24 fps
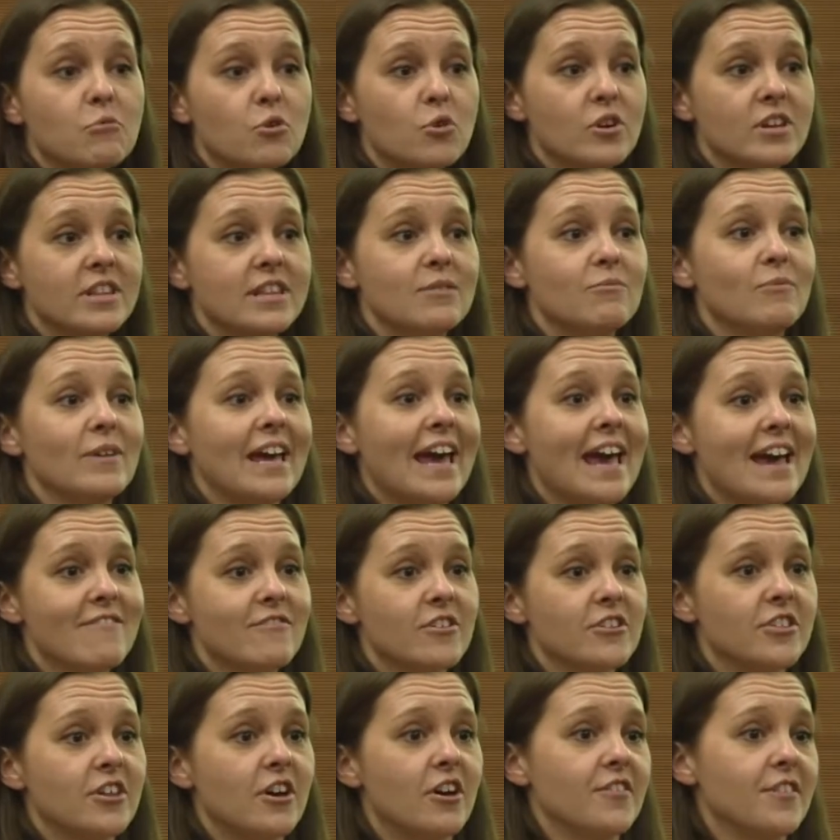more than we
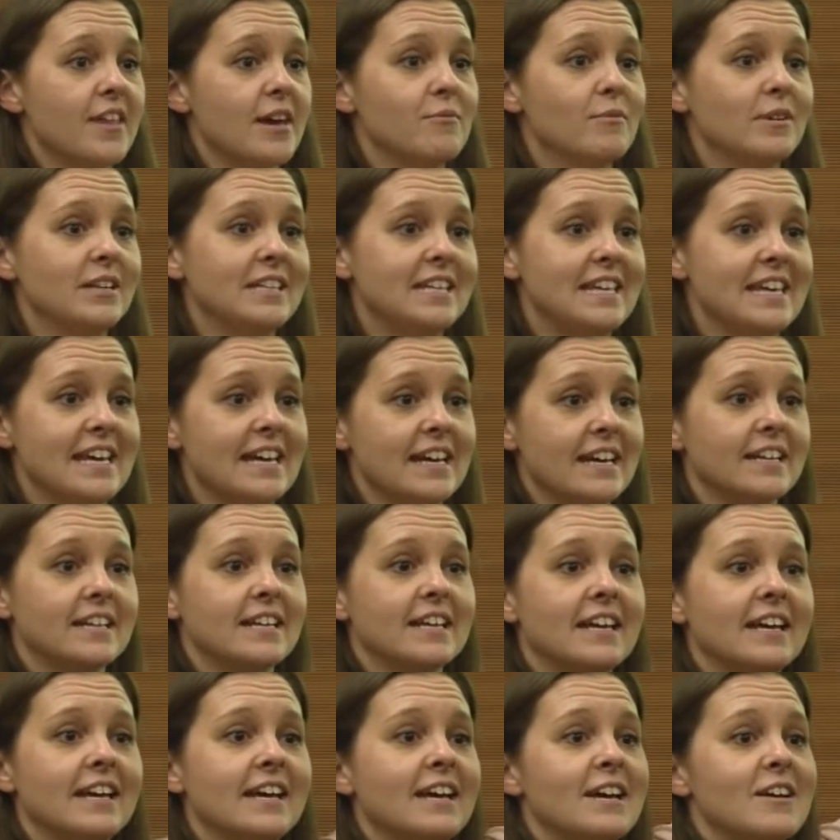ever thought they would get
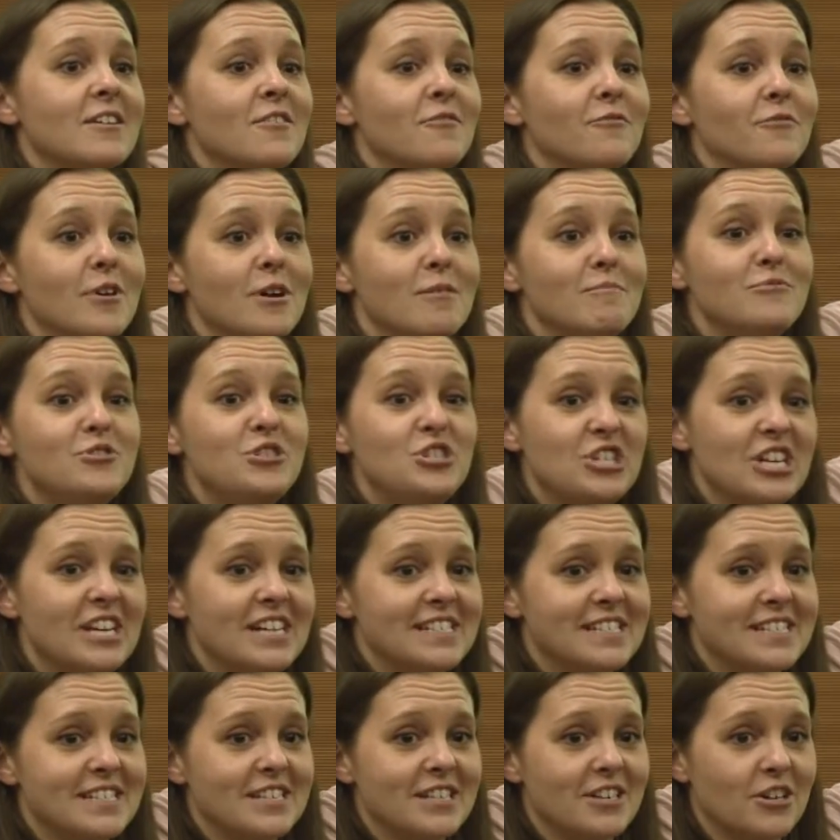from
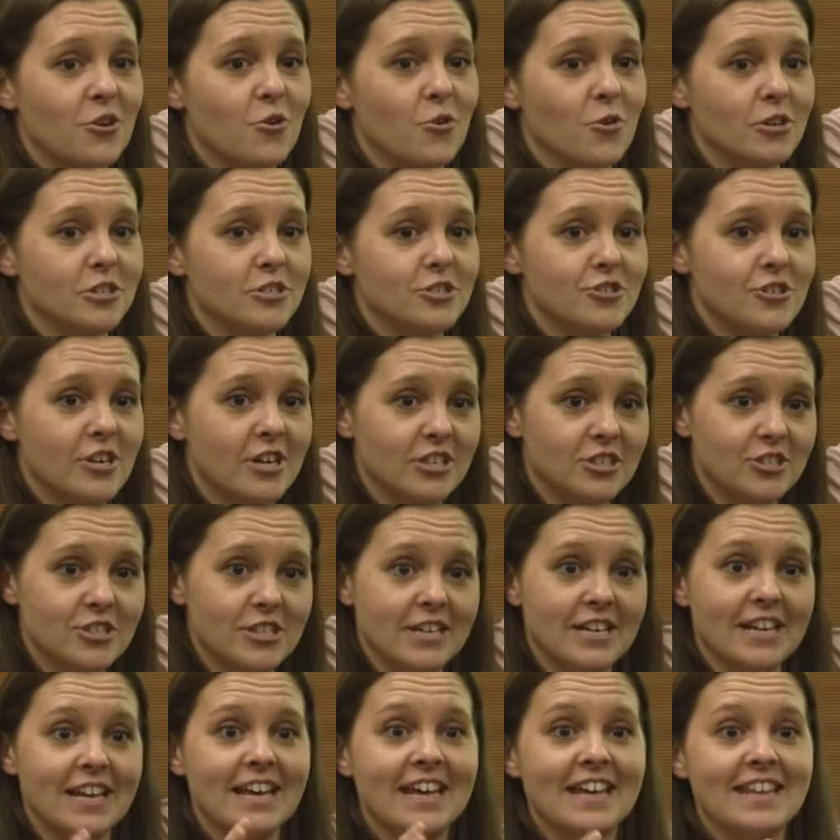just the core
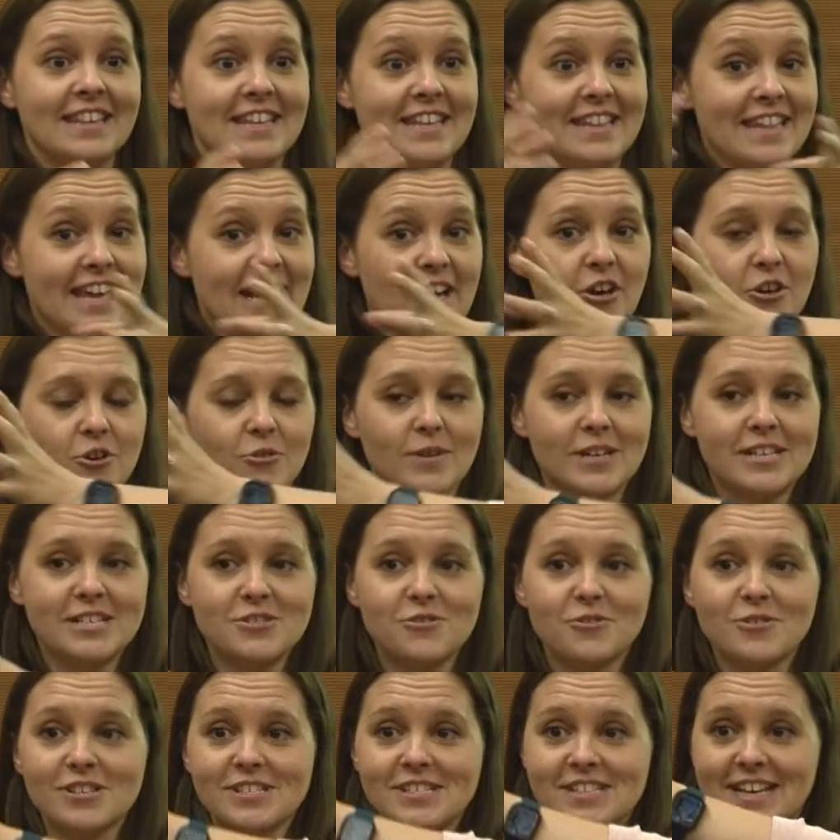instruction. Then they go to
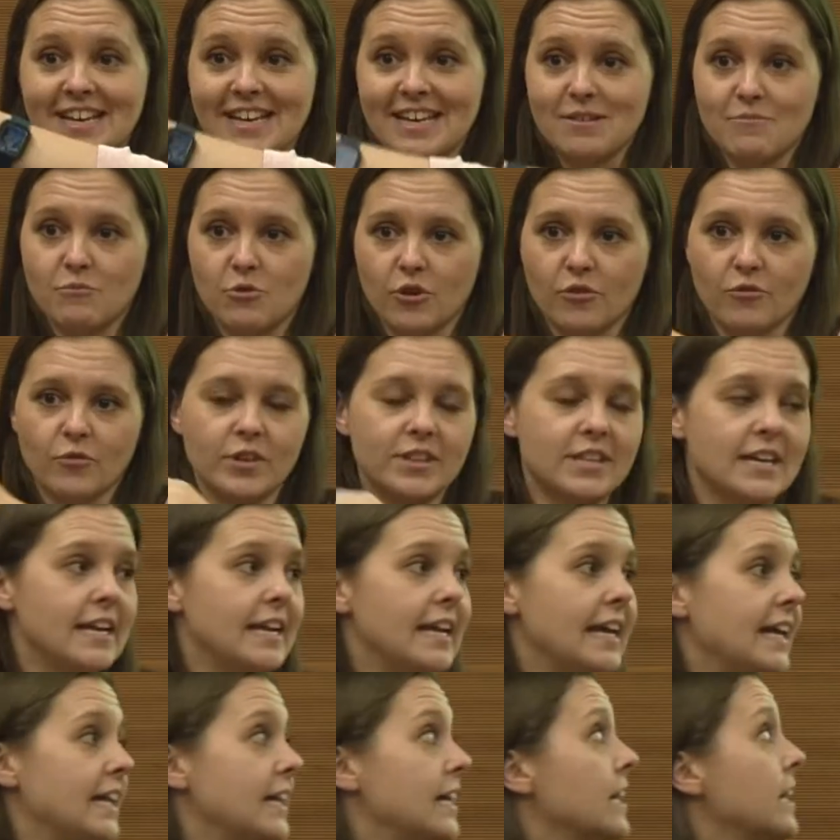resource, they get more of what they
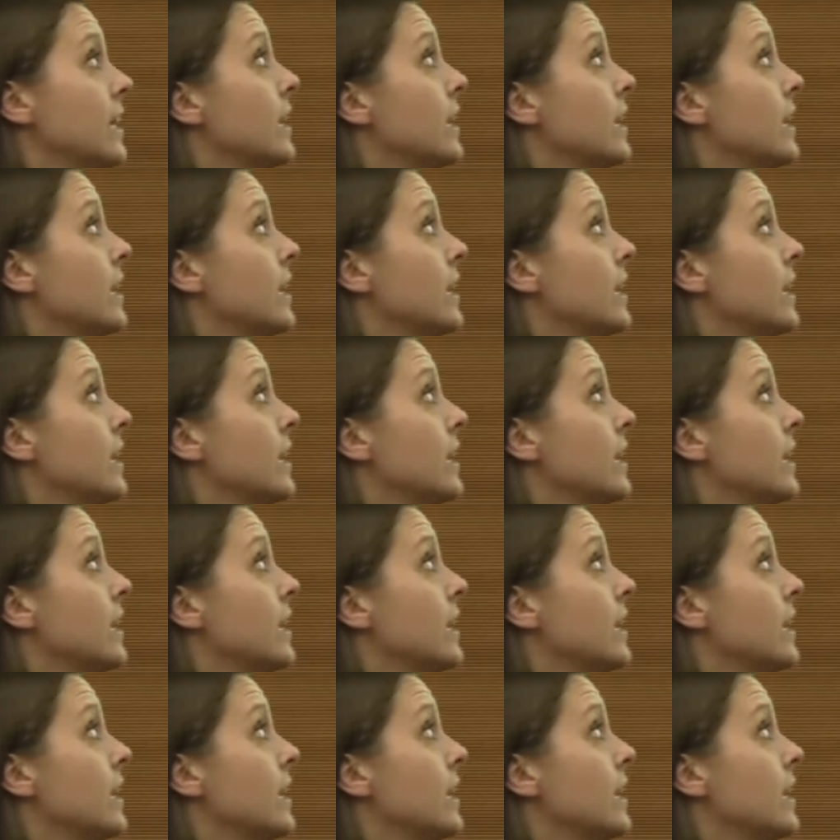need.